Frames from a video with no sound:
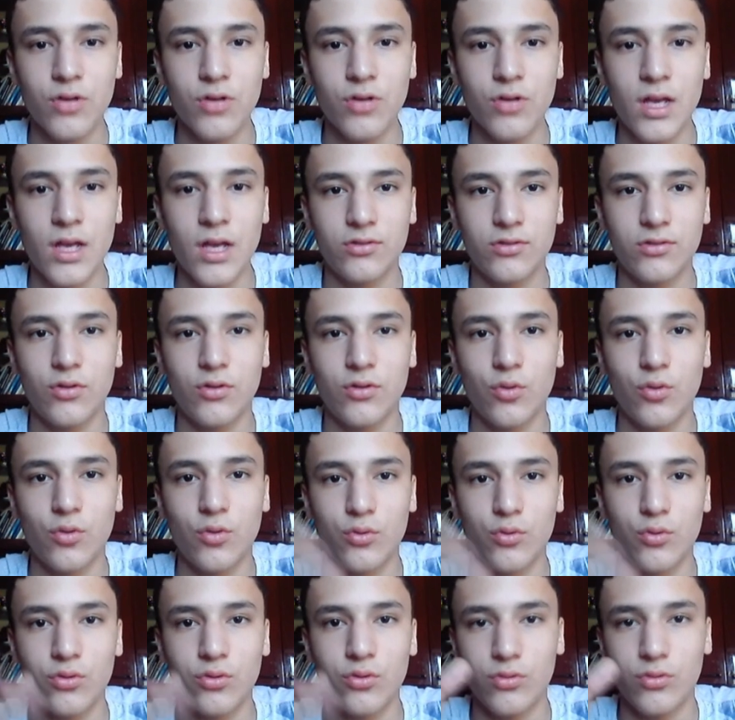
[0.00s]
So
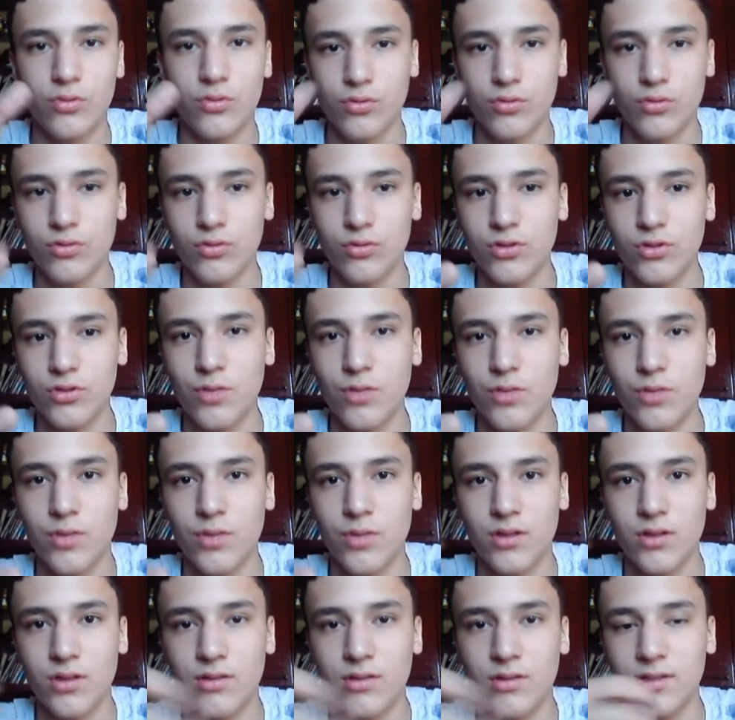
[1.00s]
you should repeat
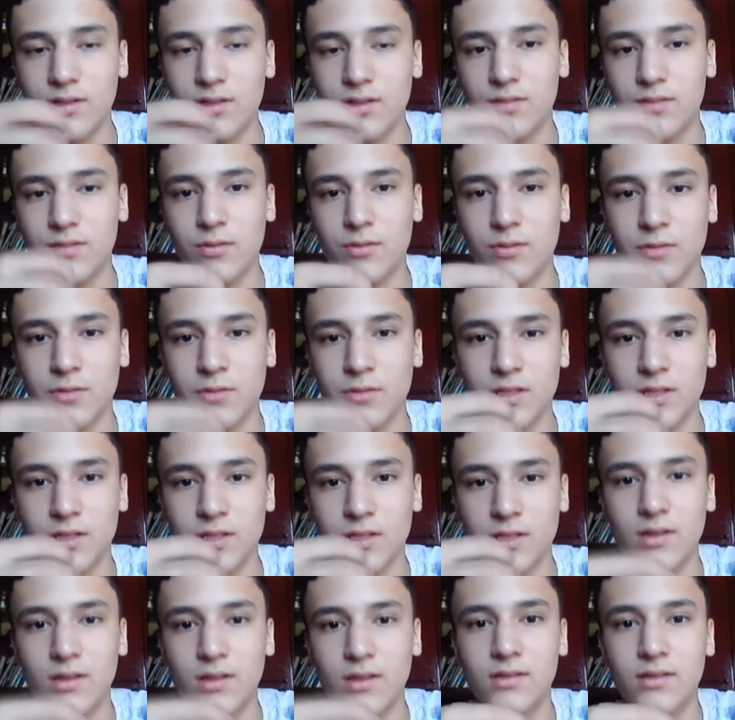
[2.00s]
this experiment at
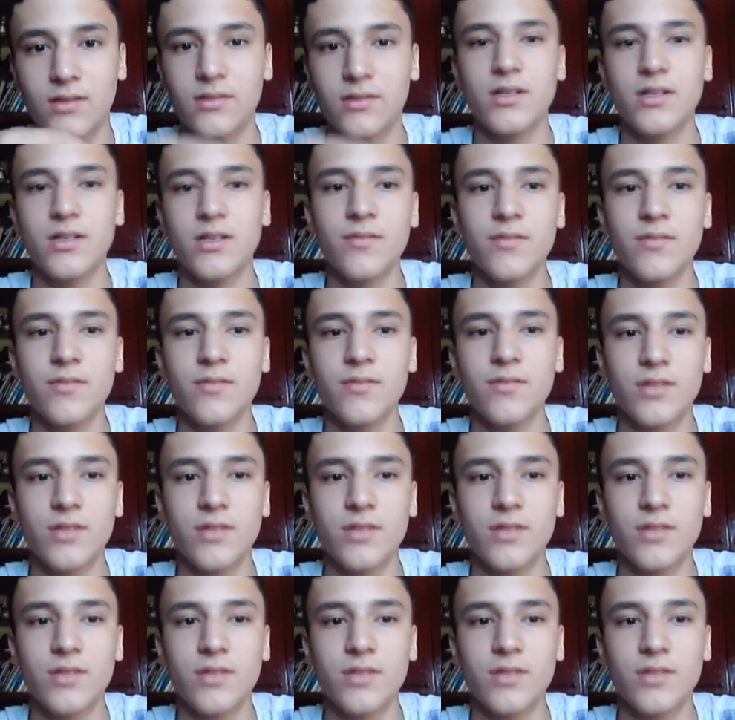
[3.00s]
least 3 times and